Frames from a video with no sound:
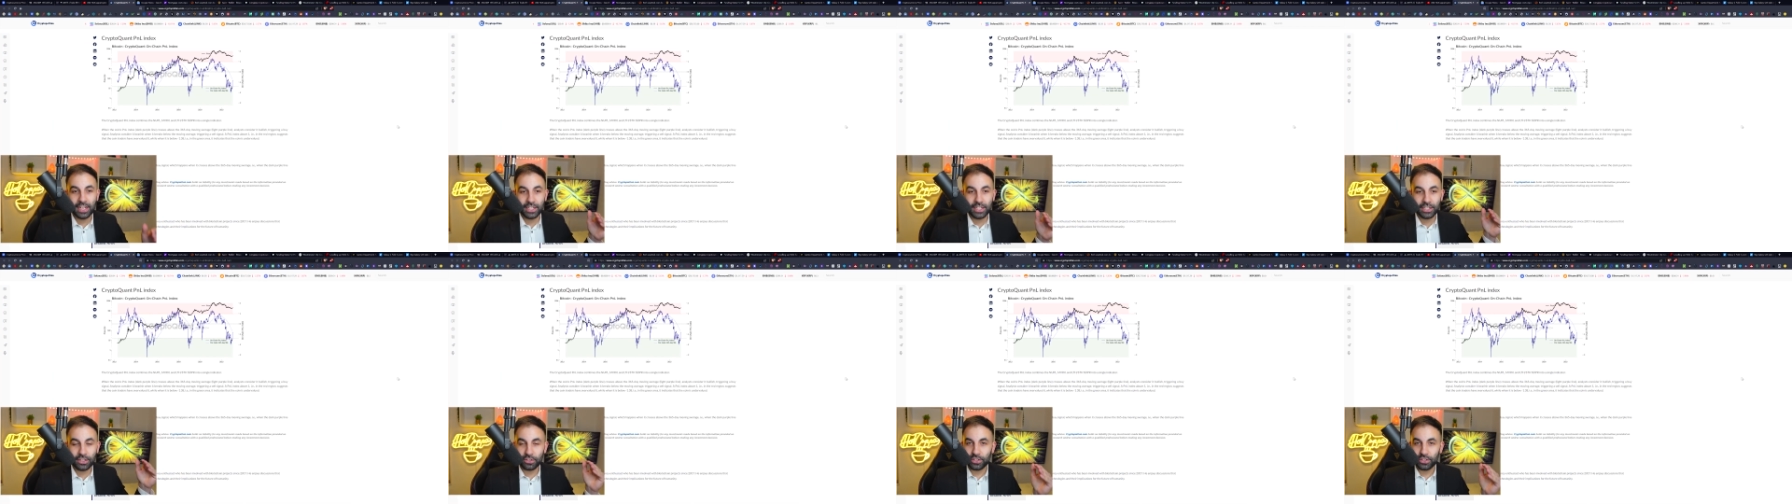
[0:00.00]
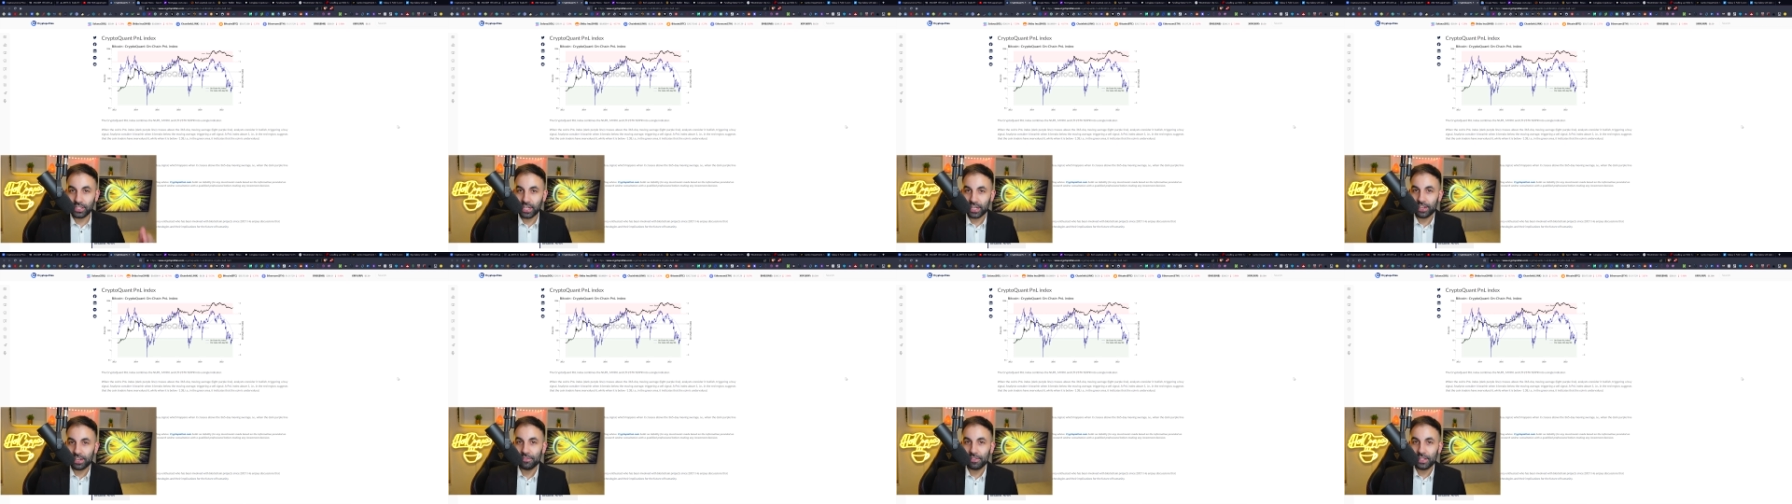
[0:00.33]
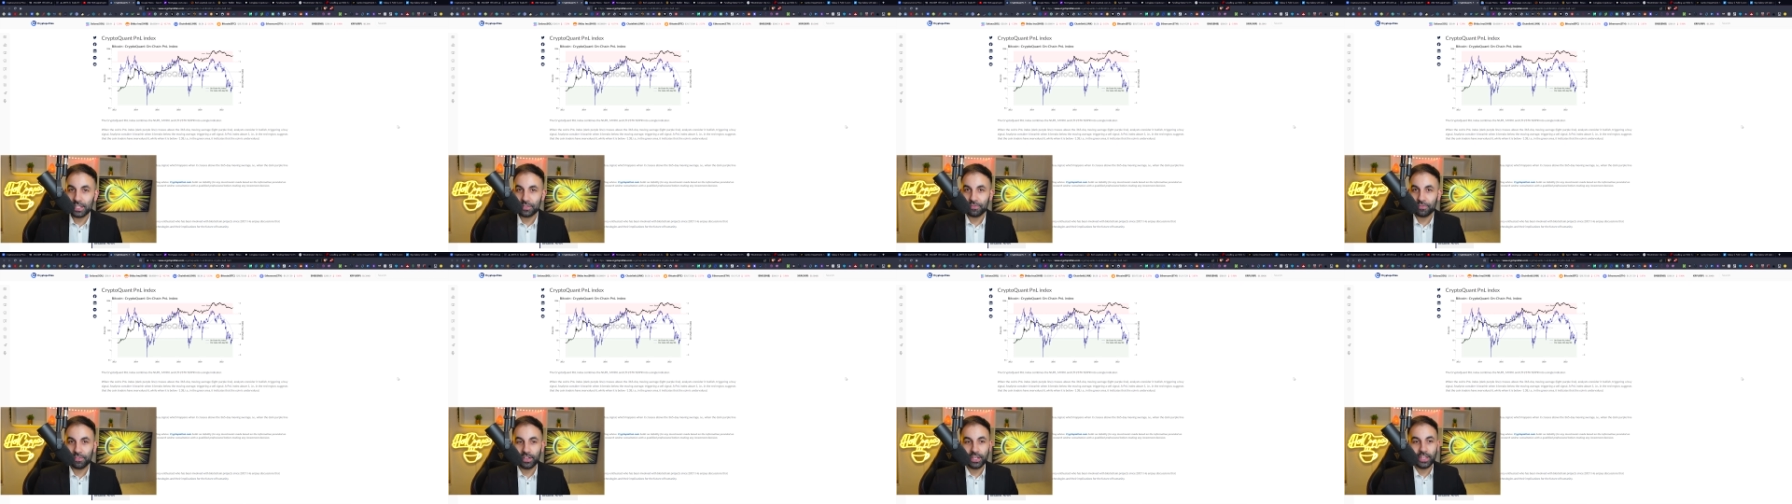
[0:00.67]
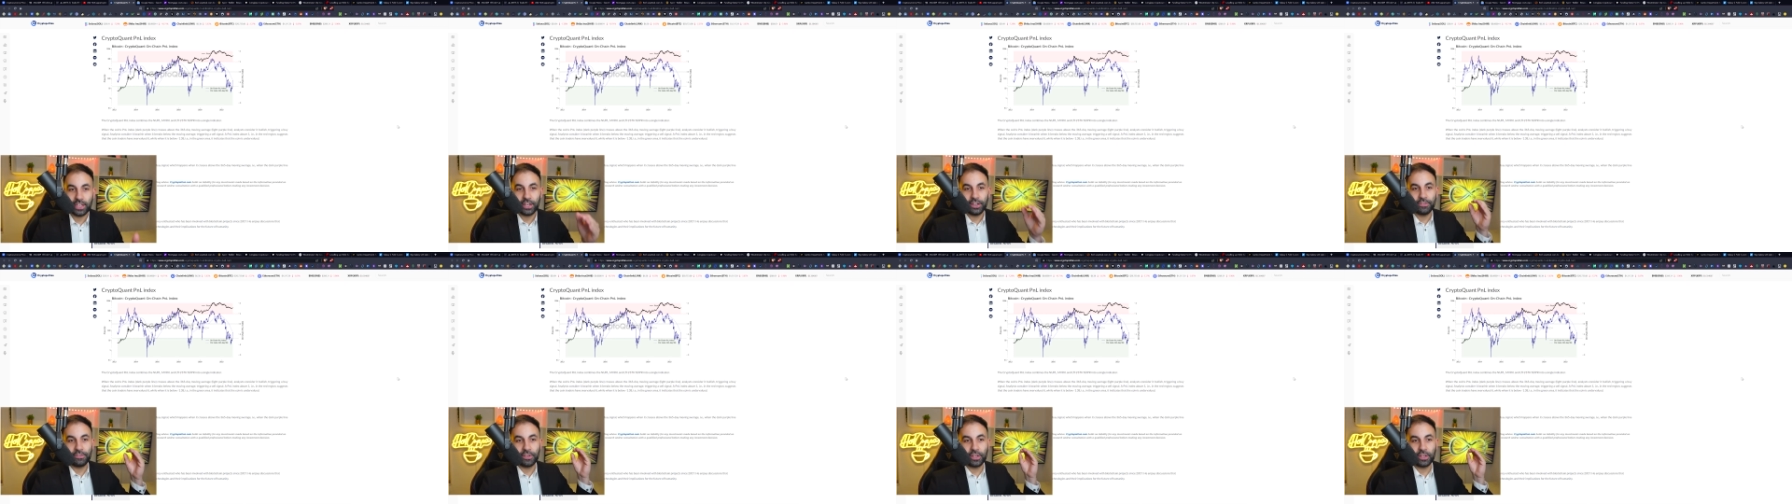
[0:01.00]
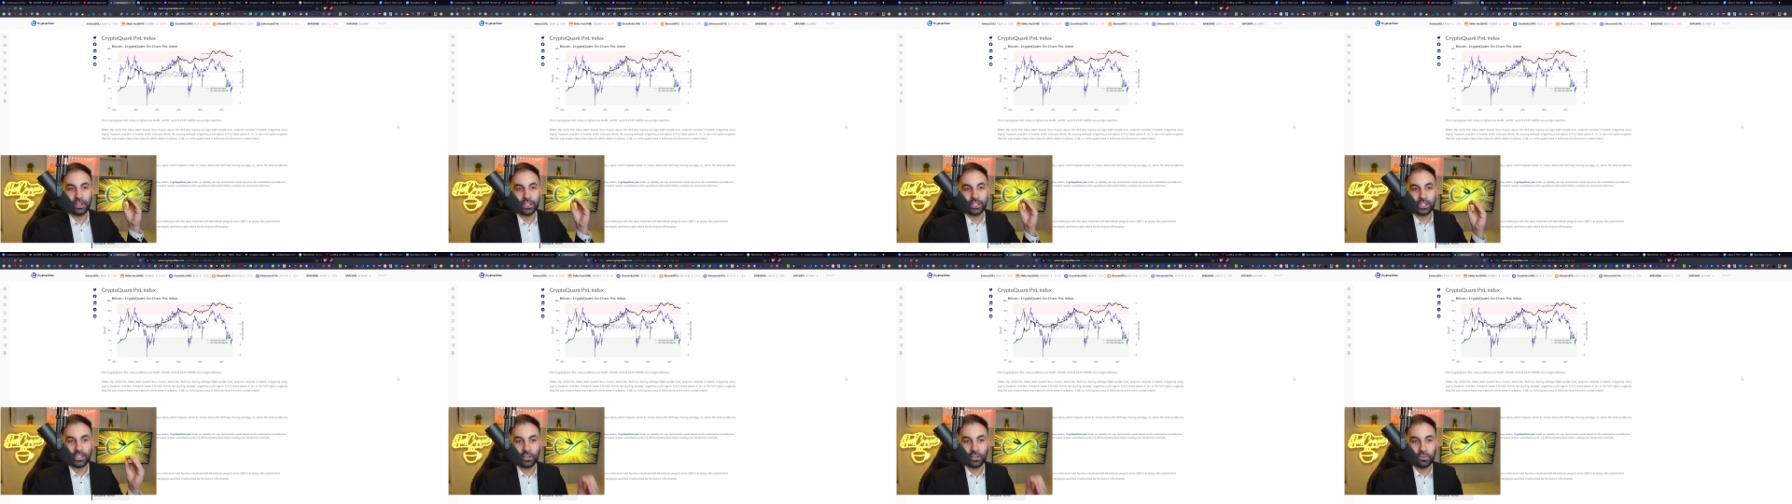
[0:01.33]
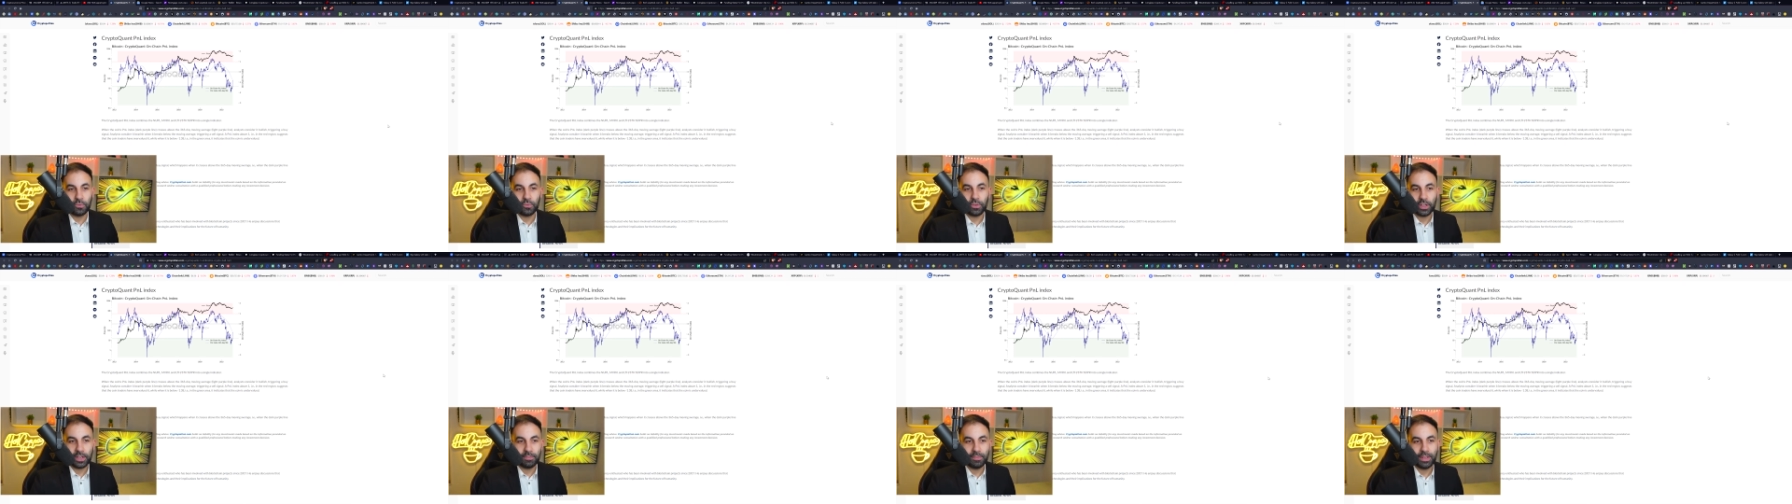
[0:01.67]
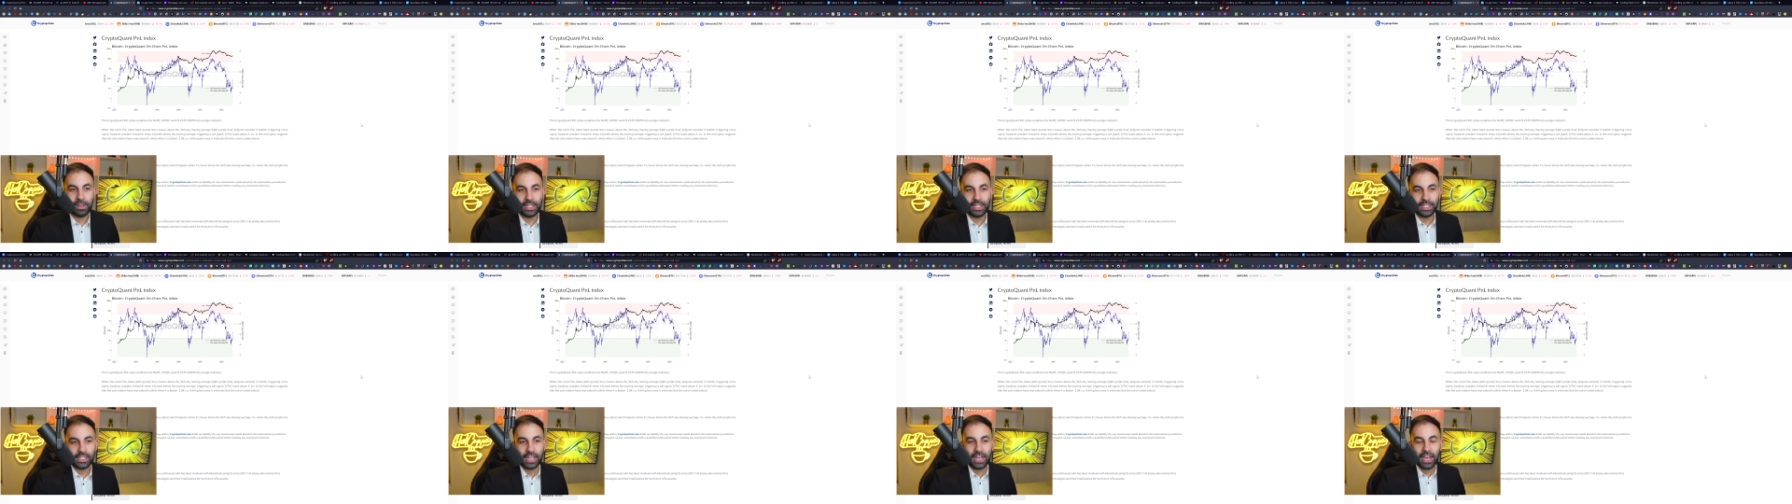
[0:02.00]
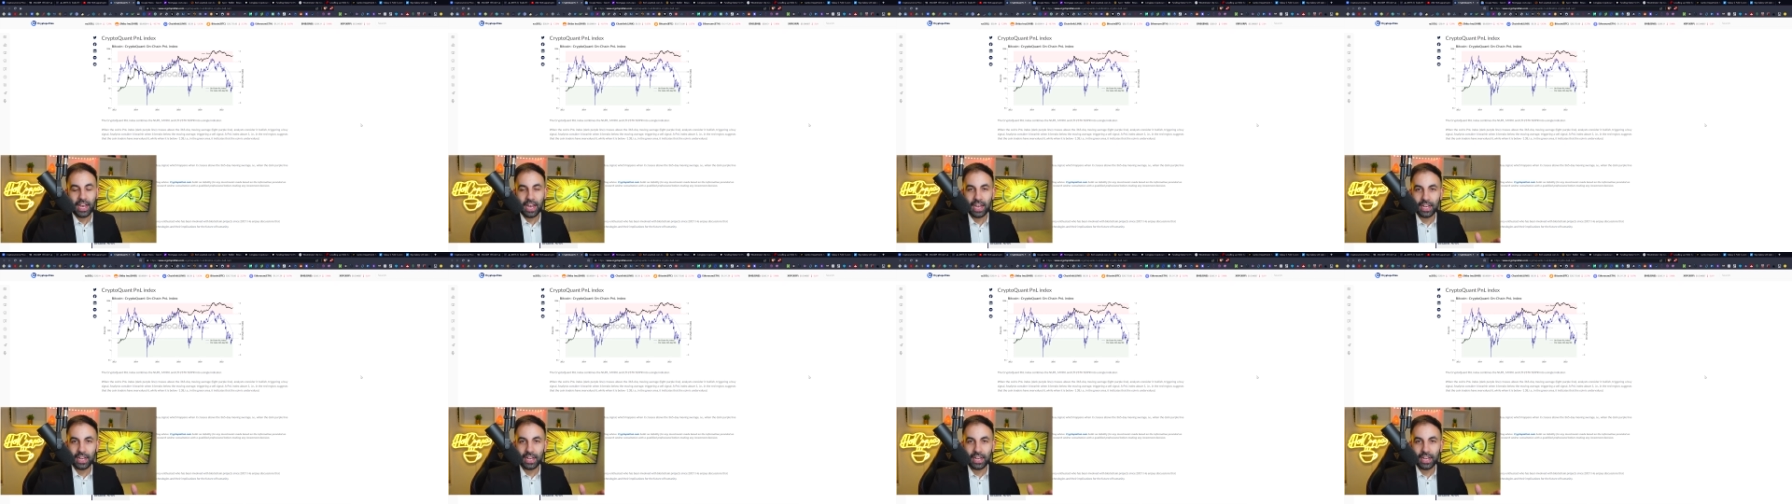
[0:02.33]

So save this video if you guys don't want to miss,